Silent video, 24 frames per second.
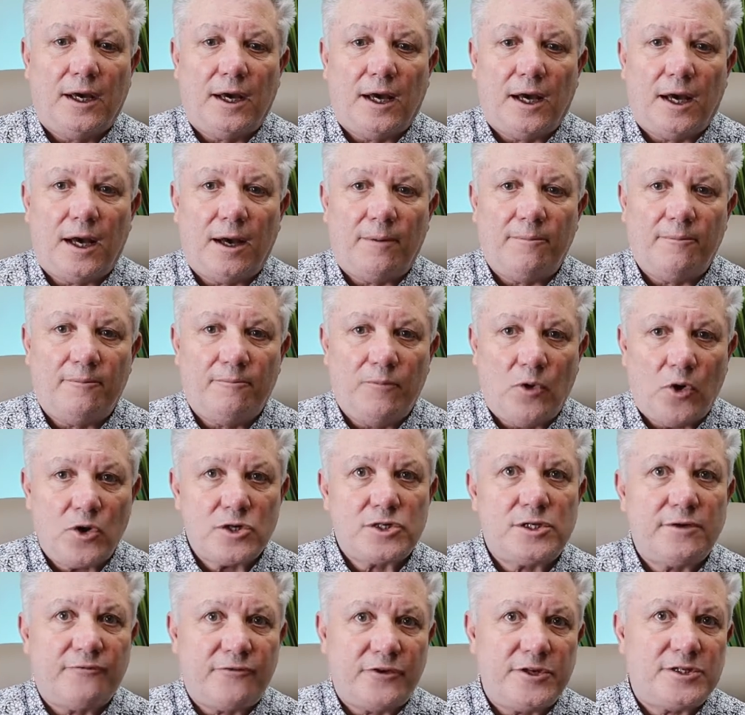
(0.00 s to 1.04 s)
More
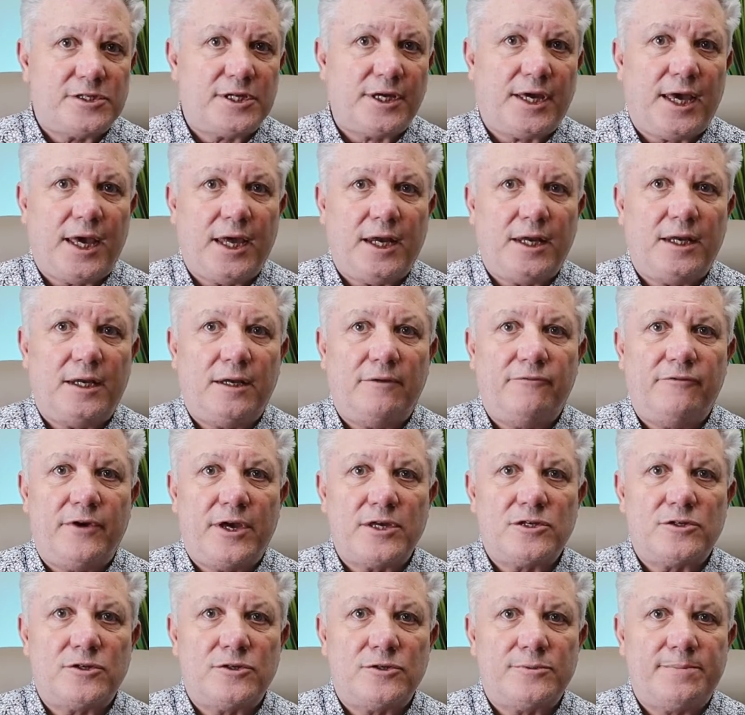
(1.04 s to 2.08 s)
sophisticated
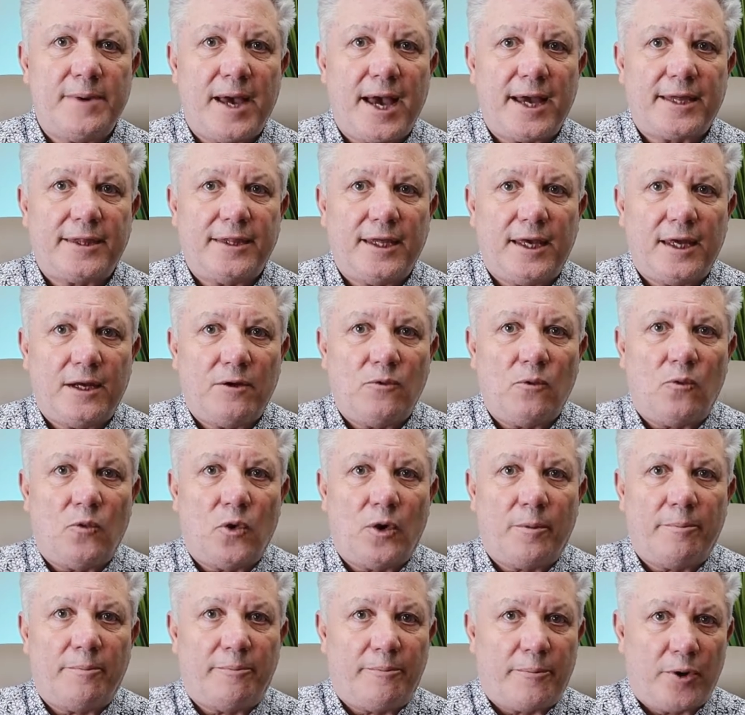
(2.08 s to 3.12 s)
investors back then
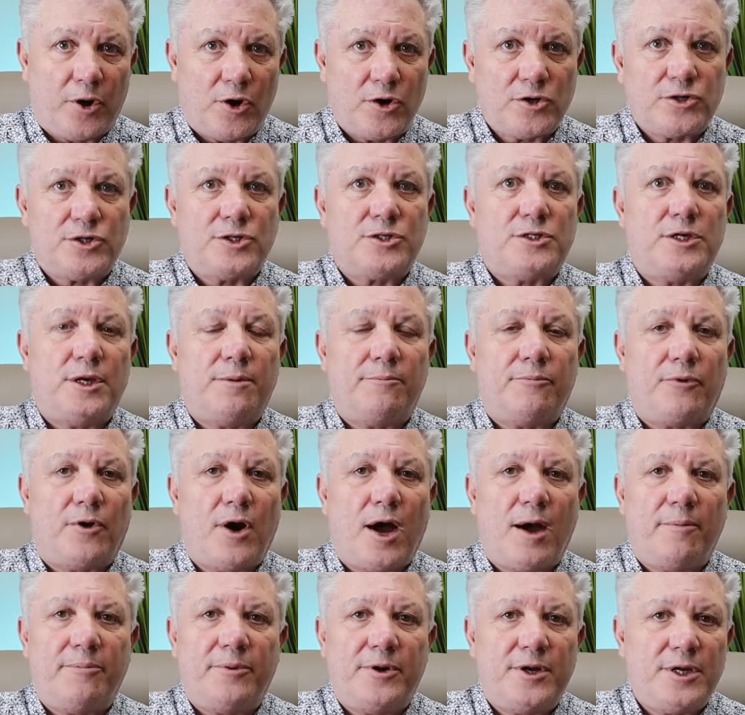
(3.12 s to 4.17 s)
were purchasing
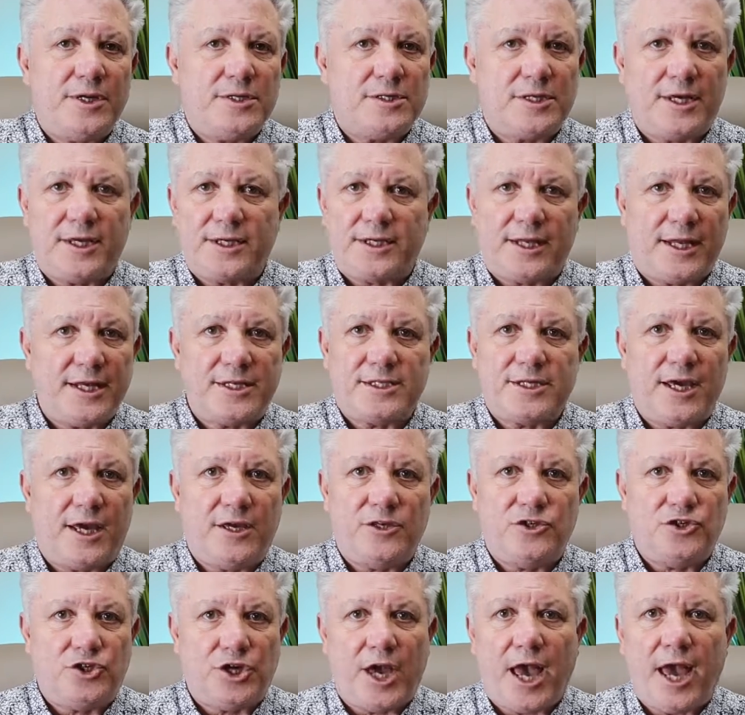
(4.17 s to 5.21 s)
properties, like, let's say
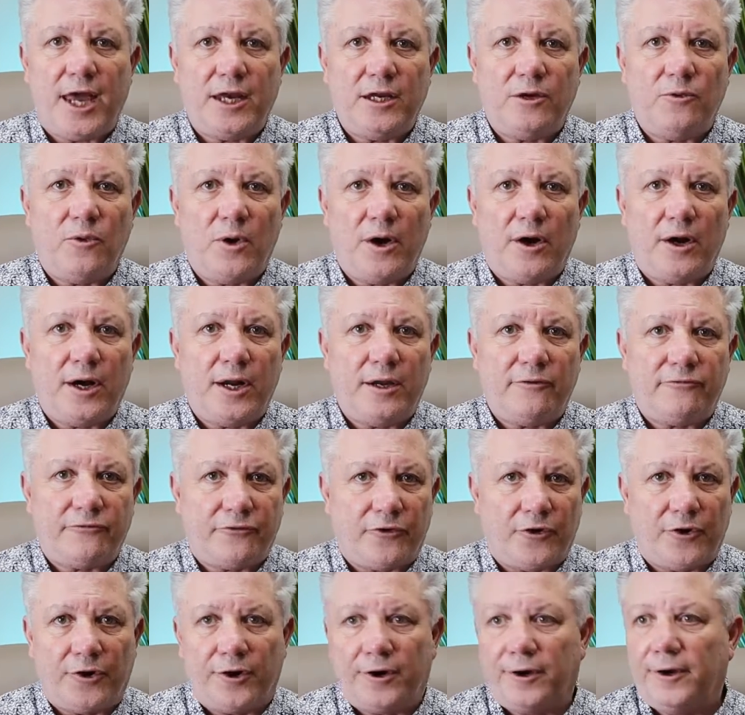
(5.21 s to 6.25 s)
in January,
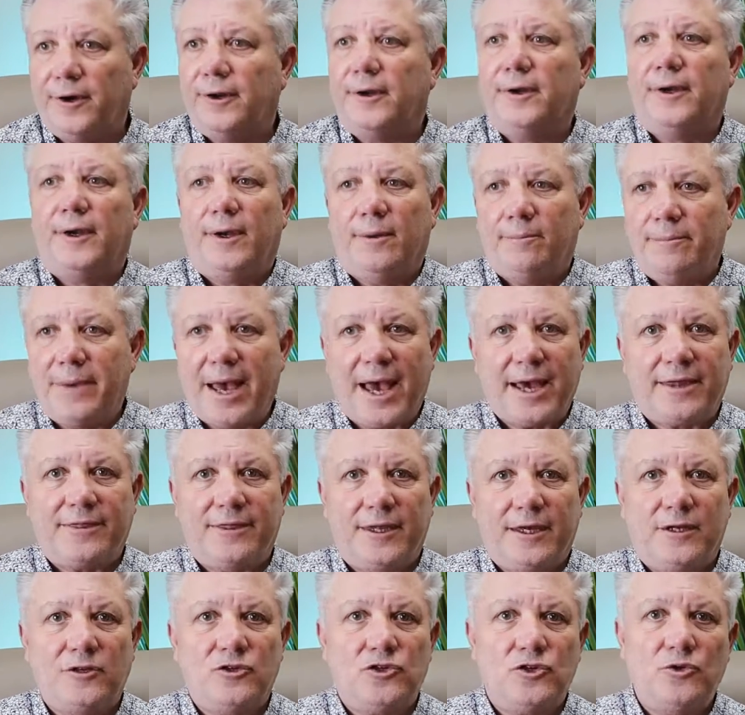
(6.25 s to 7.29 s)
for back
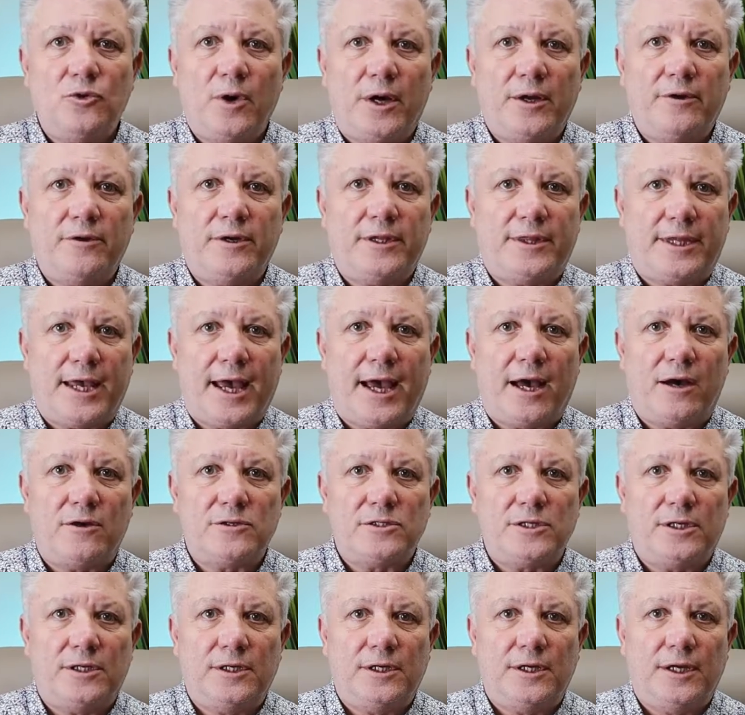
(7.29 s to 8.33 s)
then
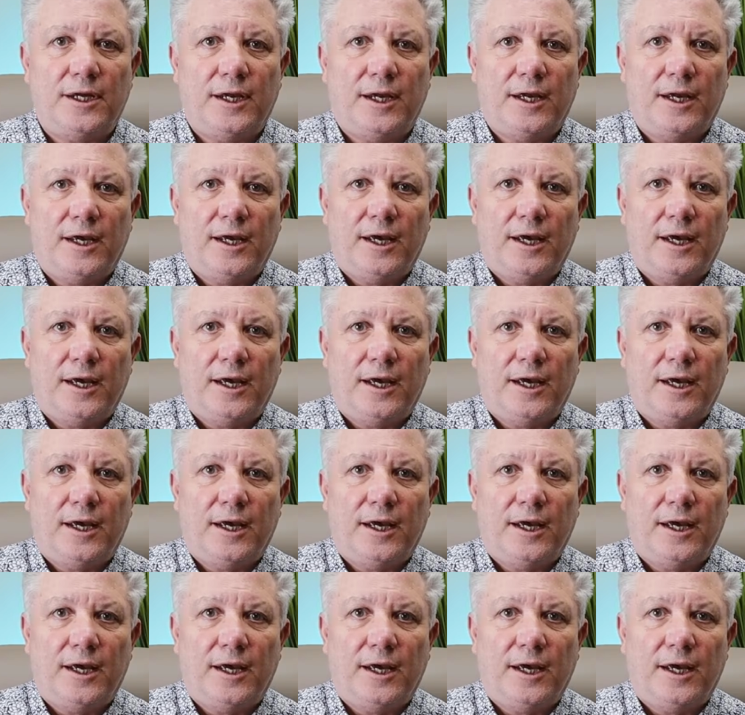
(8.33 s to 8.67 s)
$200,000.